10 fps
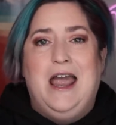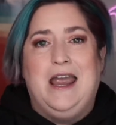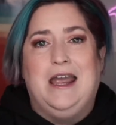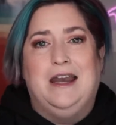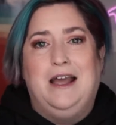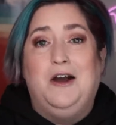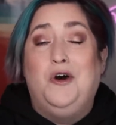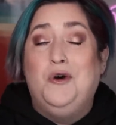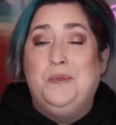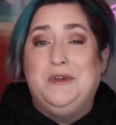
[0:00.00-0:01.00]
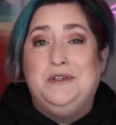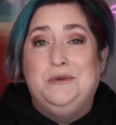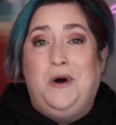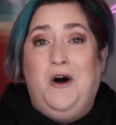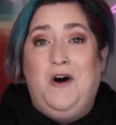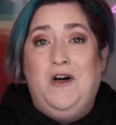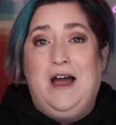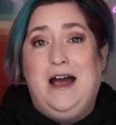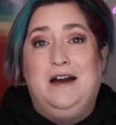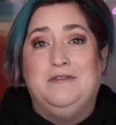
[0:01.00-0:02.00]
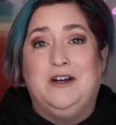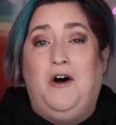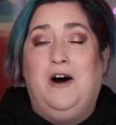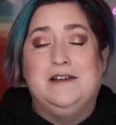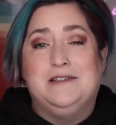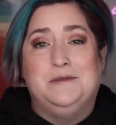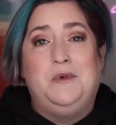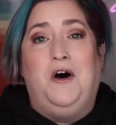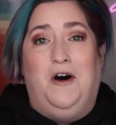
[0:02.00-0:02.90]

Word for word: And I hope you all have an awesome,